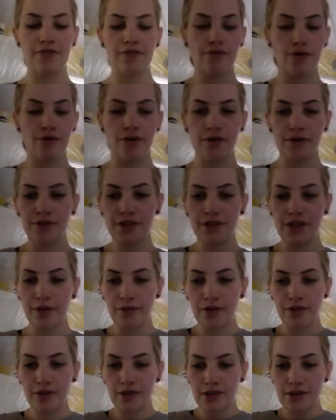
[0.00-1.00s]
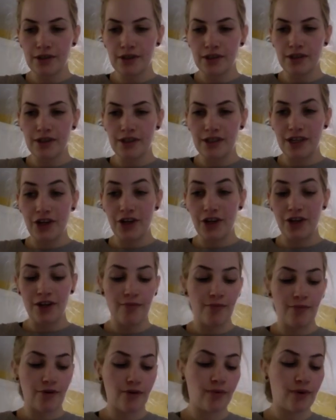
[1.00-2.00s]
for dinner
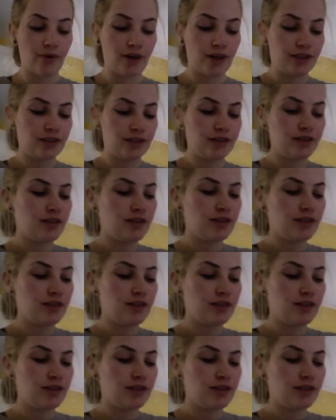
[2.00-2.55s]
number 1.